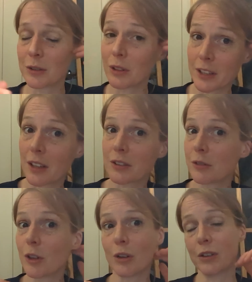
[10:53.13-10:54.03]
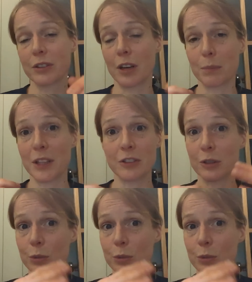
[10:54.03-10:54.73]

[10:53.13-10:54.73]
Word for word: or like us who've got lots of carbon plate shoes,